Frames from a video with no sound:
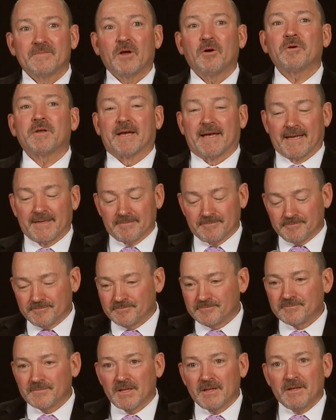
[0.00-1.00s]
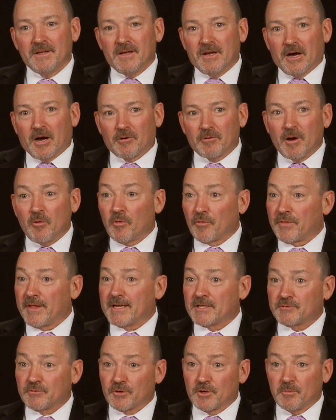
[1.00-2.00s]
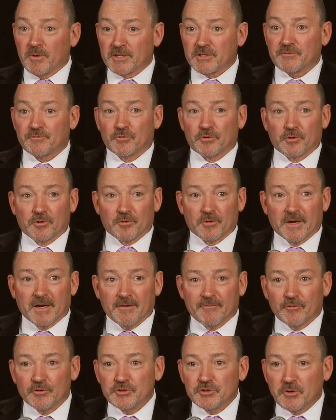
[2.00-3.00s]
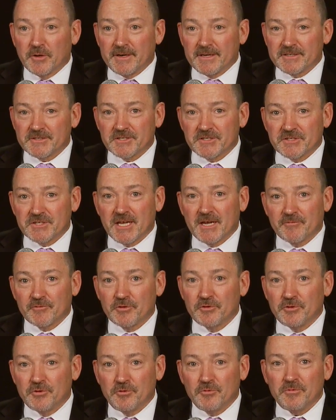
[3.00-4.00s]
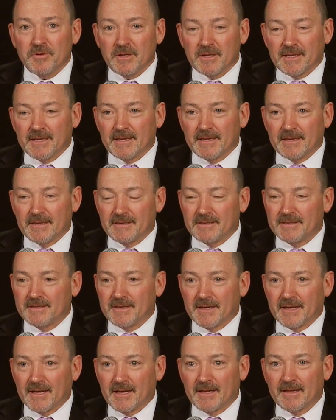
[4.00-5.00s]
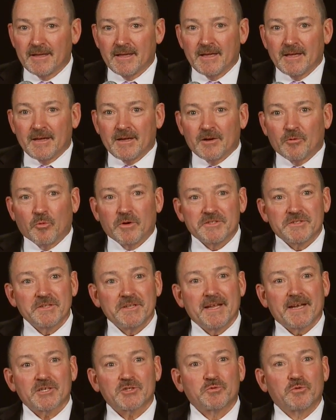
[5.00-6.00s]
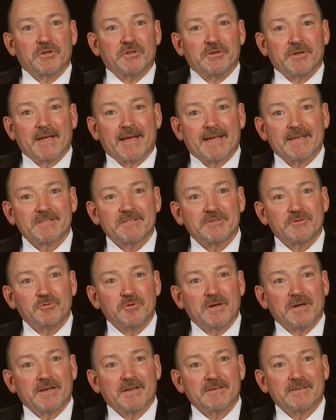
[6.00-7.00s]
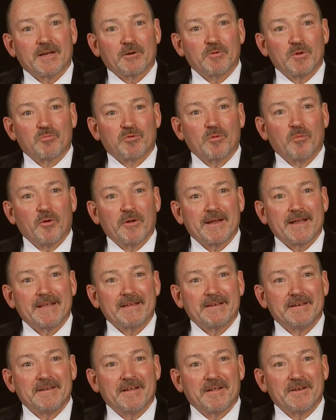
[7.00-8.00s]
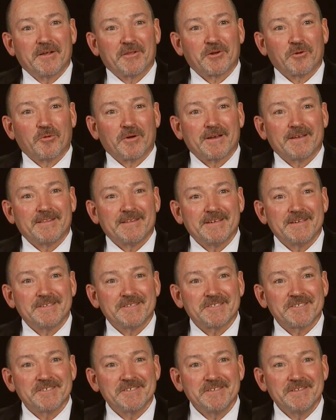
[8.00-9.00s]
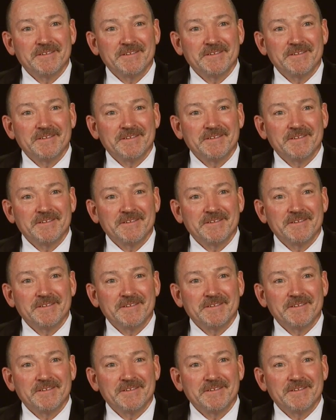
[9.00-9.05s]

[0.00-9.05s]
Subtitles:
Okay. All right. Well, thanks very much for joining us this afternoon. And when's the next one, you guys? Are we promoting another one of these?